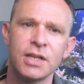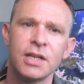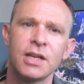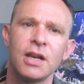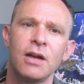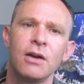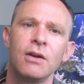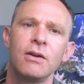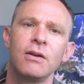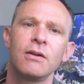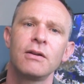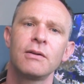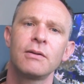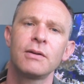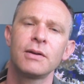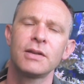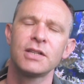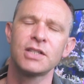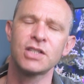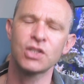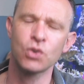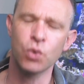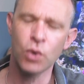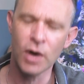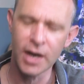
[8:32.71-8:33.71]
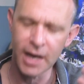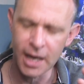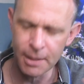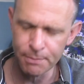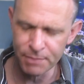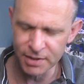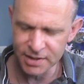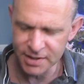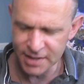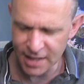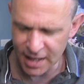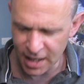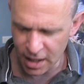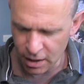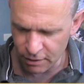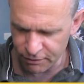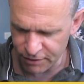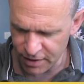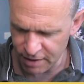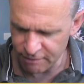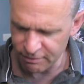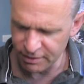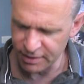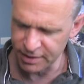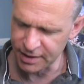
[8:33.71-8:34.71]
20%
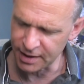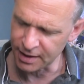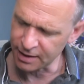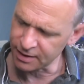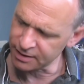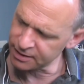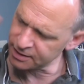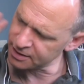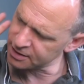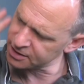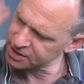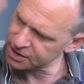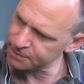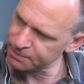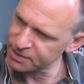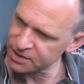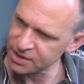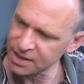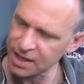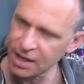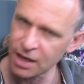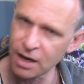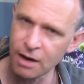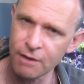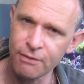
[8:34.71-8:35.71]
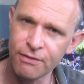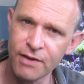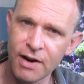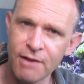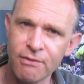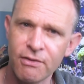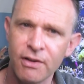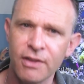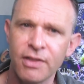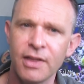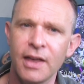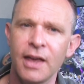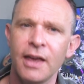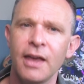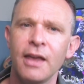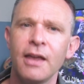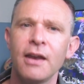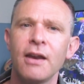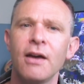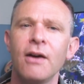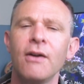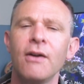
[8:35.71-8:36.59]
off everything, 30% off everything.